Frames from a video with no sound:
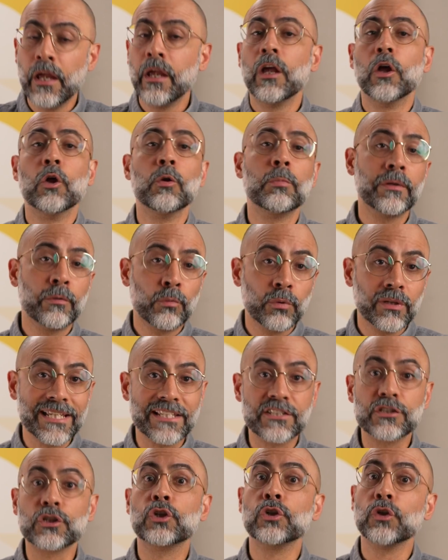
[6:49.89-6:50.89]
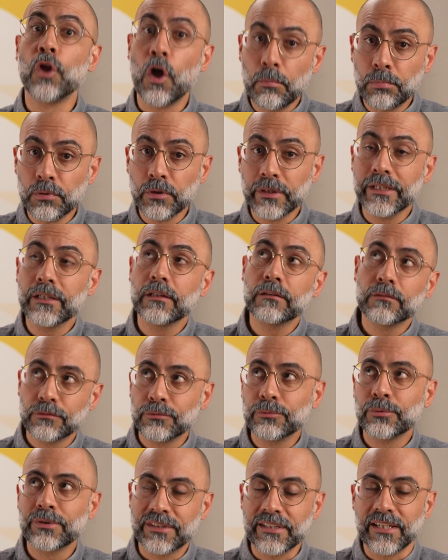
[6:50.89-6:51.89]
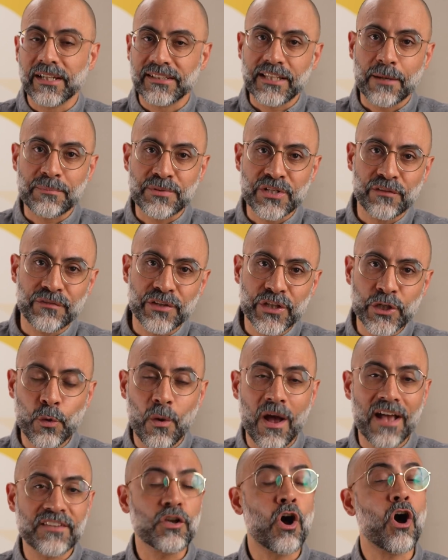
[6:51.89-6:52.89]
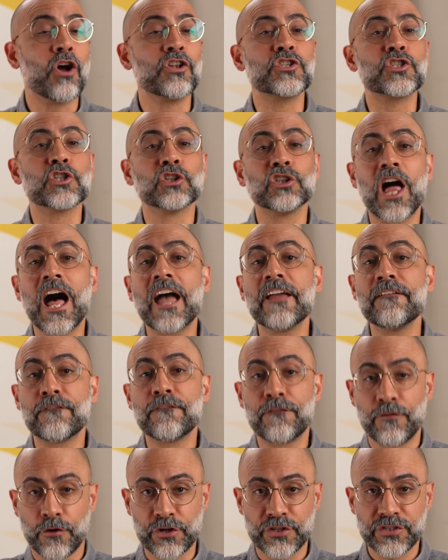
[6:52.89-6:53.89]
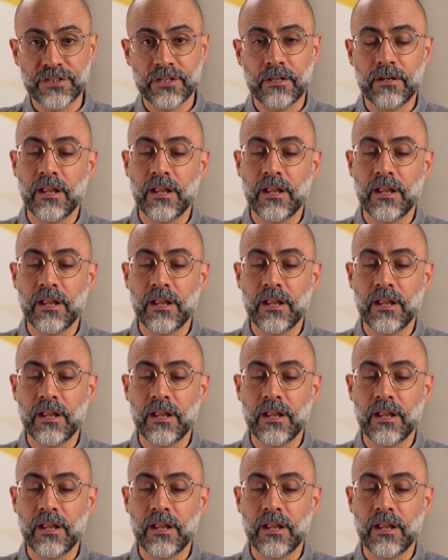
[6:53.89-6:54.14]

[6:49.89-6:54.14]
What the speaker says: It will be released globally, with the exception of the US, on July 1st.